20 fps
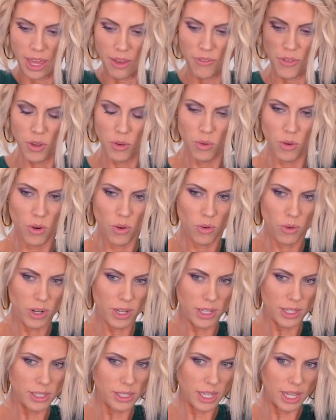If you
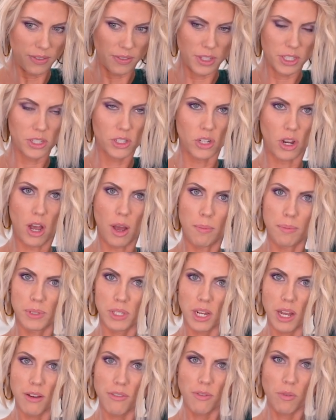notice at this
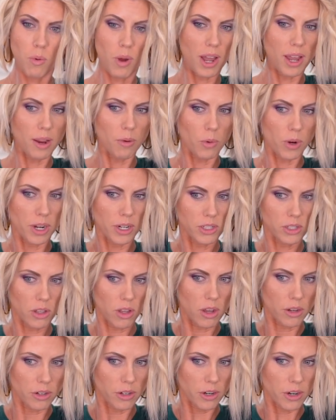top stuff, white where
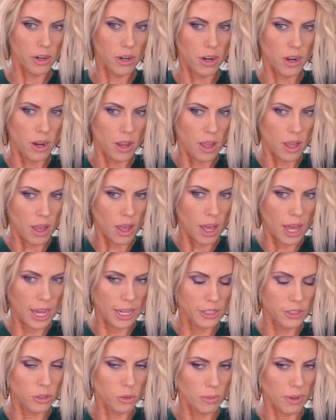it's longer,
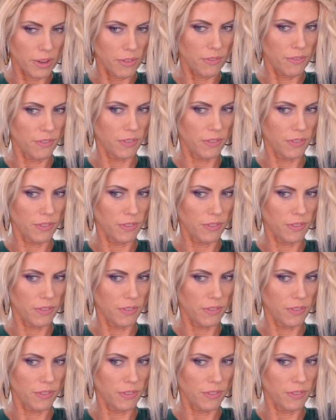I do my